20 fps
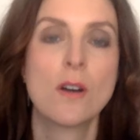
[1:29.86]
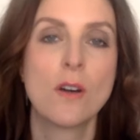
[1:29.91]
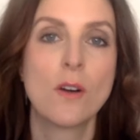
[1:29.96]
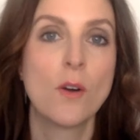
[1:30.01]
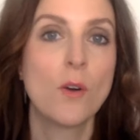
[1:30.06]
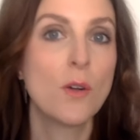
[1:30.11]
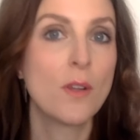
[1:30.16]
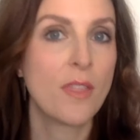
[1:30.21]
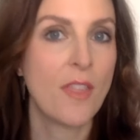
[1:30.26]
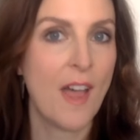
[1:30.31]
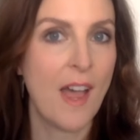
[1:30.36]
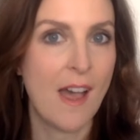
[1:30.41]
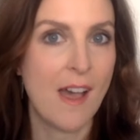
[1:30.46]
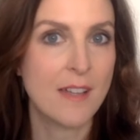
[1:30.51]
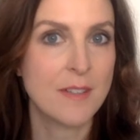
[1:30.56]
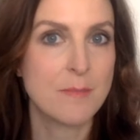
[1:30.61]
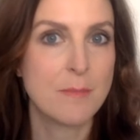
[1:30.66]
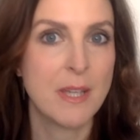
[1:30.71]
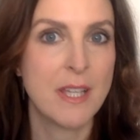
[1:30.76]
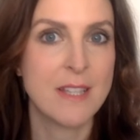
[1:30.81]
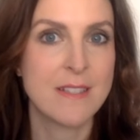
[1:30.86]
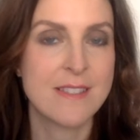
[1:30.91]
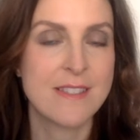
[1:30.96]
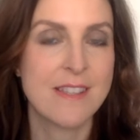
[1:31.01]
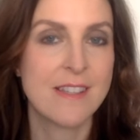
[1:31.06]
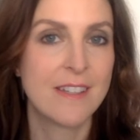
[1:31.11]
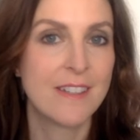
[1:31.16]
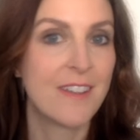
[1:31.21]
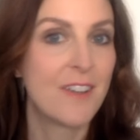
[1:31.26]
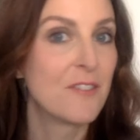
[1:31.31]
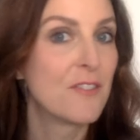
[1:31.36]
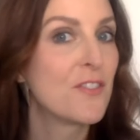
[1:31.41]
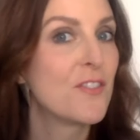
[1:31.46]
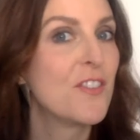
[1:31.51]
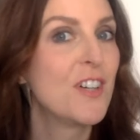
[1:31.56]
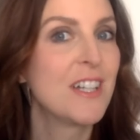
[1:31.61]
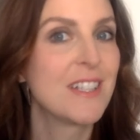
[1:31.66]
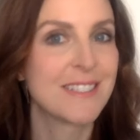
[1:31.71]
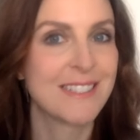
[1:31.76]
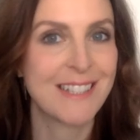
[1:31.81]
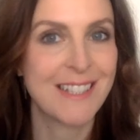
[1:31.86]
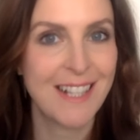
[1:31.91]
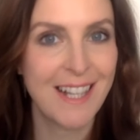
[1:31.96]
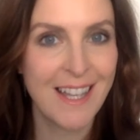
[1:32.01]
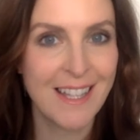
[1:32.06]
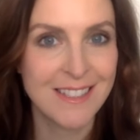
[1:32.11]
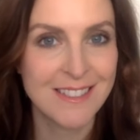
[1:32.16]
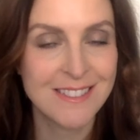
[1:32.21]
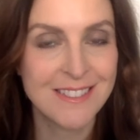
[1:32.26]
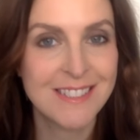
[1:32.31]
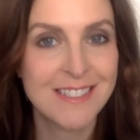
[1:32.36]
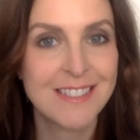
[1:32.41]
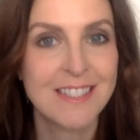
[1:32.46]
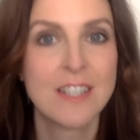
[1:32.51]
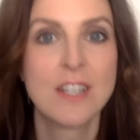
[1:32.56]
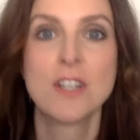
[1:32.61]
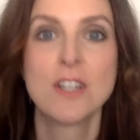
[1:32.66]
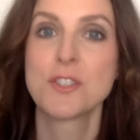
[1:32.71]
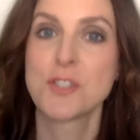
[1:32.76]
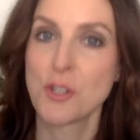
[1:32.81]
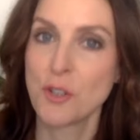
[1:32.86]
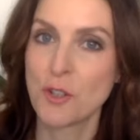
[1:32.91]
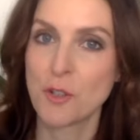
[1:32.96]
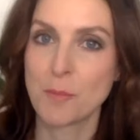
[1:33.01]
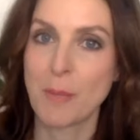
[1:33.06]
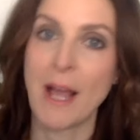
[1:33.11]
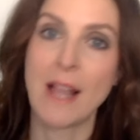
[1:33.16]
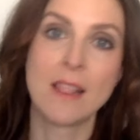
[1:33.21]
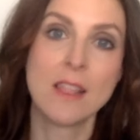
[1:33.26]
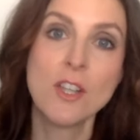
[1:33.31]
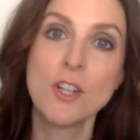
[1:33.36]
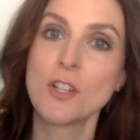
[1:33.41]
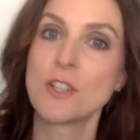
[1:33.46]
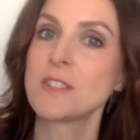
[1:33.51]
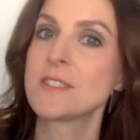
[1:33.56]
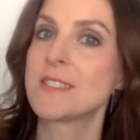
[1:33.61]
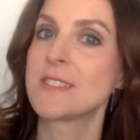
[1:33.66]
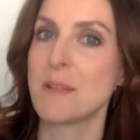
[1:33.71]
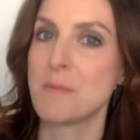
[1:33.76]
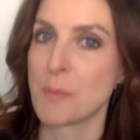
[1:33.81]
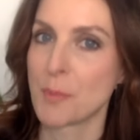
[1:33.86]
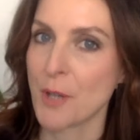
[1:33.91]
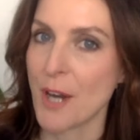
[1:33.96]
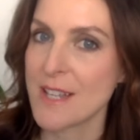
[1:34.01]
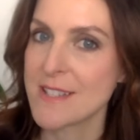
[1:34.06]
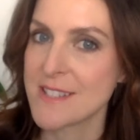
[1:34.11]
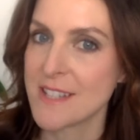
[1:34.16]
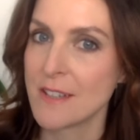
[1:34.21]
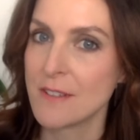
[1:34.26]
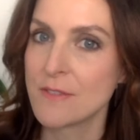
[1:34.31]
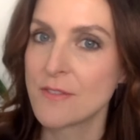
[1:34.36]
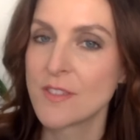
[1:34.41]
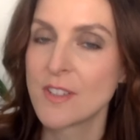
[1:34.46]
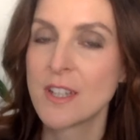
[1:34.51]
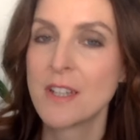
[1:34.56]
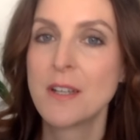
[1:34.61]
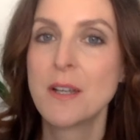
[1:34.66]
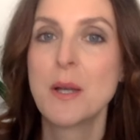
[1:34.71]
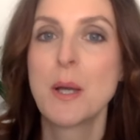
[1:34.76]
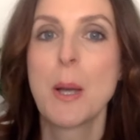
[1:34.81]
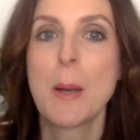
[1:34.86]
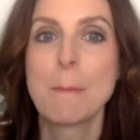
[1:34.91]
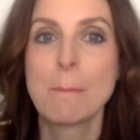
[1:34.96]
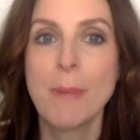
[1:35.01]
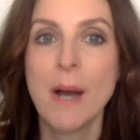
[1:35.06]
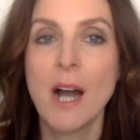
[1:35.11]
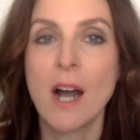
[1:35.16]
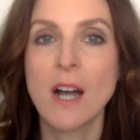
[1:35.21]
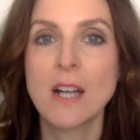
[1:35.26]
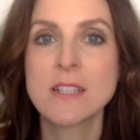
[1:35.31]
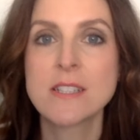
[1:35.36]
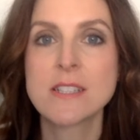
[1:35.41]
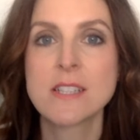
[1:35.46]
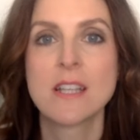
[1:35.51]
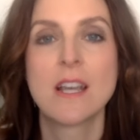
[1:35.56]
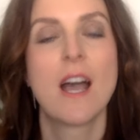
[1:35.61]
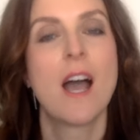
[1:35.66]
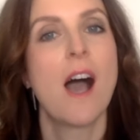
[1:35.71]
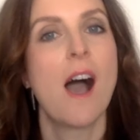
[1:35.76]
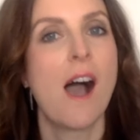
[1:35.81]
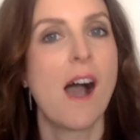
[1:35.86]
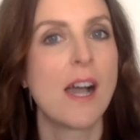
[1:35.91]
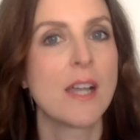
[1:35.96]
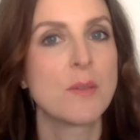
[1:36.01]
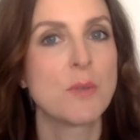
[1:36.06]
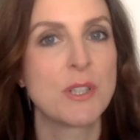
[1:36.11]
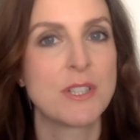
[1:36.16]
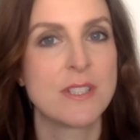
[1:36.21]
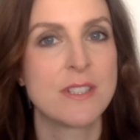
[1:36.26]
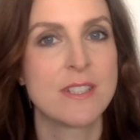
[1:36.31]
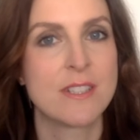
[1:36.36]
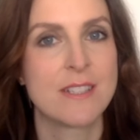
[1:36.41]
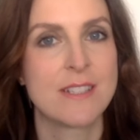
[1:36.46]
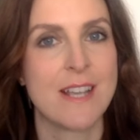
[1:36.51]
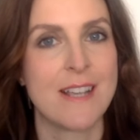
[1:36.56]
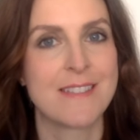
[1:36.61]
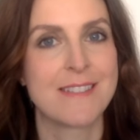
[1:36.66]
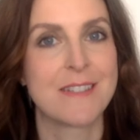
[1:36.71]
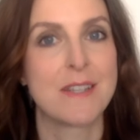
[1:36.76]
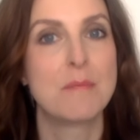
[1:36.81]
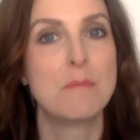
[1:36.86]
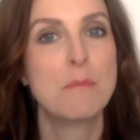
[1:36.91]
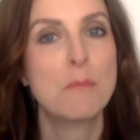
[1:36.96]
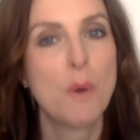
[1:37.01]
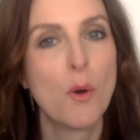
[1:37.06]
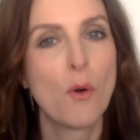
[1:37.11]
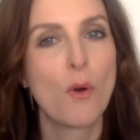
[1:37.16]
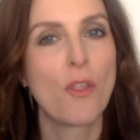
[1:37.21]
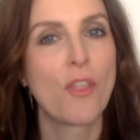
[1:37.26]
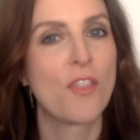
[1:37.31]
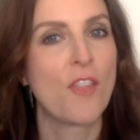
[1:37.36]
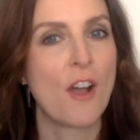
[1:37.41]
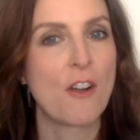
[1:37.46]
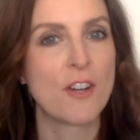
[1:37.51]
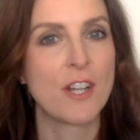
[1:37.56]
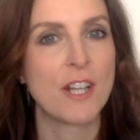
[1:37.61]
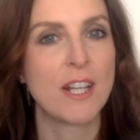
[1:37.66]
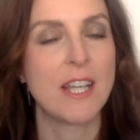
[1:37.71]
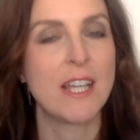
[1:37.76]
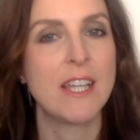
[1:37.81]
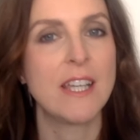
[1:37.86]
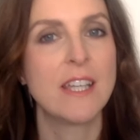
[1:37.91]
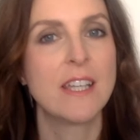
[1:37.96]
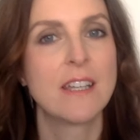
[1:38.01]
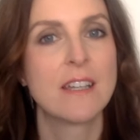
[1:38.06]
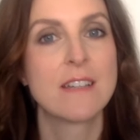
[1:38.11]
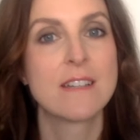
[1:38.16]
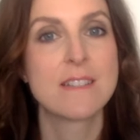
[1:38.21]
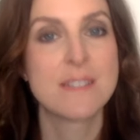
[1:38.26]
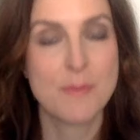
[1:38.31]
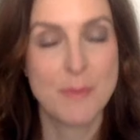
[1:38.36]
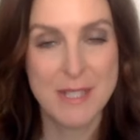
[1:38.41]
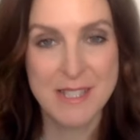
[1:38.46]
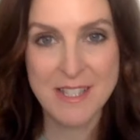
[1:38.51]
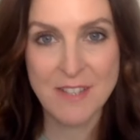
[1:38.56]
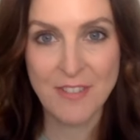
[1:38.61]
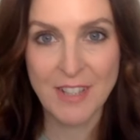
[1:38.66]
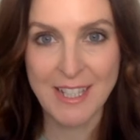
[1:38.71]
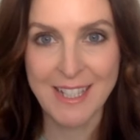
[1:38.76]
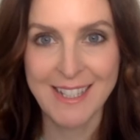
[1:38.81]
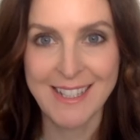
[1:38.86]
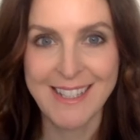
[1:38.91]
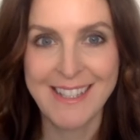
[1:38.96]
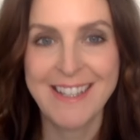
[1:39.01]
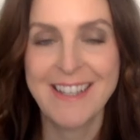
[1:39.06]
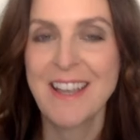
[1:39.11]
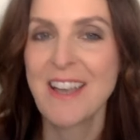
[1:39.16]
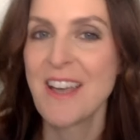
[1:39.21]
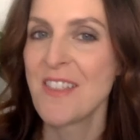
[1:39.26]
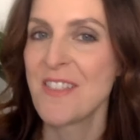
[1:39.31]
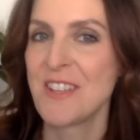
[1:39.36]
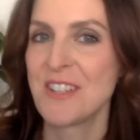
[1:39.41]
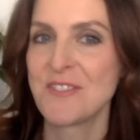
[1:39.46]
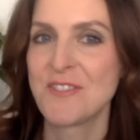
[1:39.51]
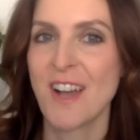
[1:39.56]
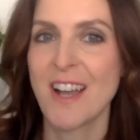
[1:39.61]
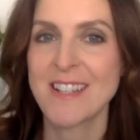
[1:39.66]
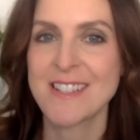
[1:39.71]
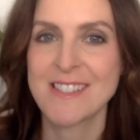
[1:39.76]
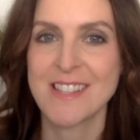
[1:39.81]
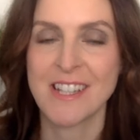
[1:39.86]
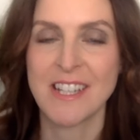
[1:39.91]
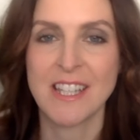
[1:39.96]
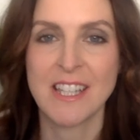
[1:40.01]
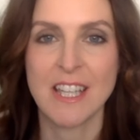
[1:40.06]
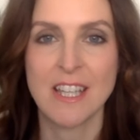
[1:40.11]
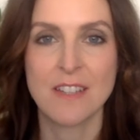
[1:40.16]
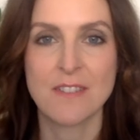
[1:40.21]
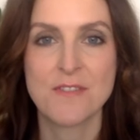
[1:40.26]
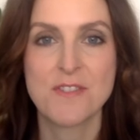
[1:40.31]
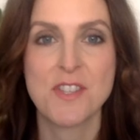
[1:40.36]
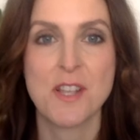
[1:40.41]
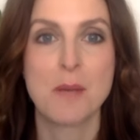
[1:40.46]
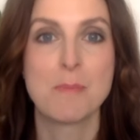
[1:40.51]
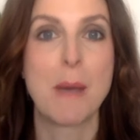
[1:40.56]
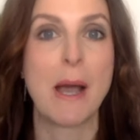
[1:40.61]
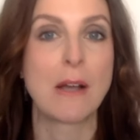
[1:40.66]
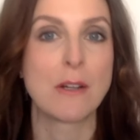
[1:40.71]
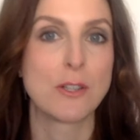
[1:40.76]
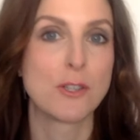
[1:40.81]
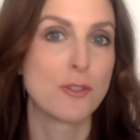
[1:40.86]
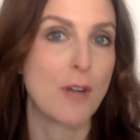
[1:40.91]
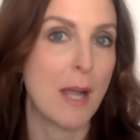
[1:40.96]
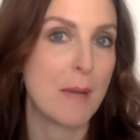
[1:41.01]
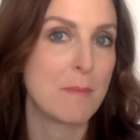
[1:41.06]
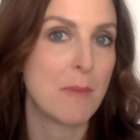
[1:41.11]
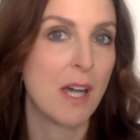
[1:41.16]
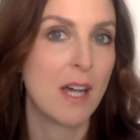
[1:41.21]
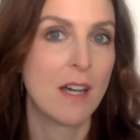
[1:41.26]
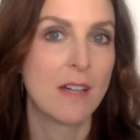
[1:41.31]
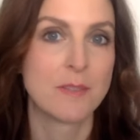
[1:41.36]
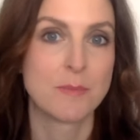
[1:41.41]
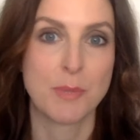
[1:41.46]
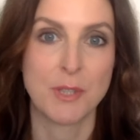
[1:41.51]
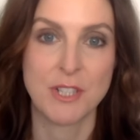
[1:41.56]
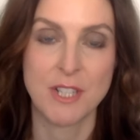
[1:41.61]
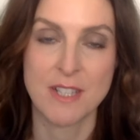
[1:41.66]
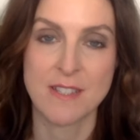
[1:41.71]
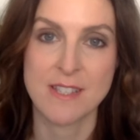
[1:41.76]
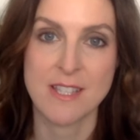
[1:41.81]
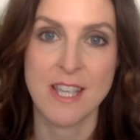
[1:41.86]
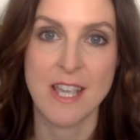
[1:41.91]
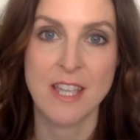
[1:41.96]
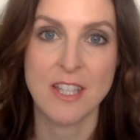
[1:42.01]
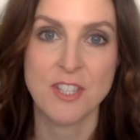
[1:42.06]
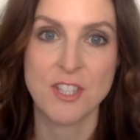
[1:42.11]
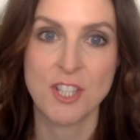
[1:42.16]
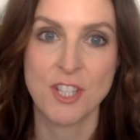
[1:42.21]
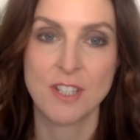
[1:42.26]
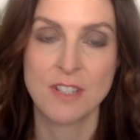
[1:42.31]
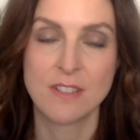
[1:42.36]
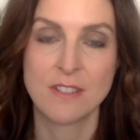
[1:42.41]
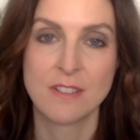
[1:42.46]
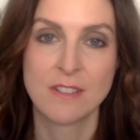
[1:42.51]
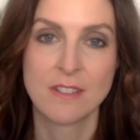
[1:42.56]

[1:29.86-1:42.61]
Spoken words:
All that means that at first glance, TalkPal looks impressive, but I wanted to test it more thoroughly, specifically the advice that it gives about grammar and pronunciation.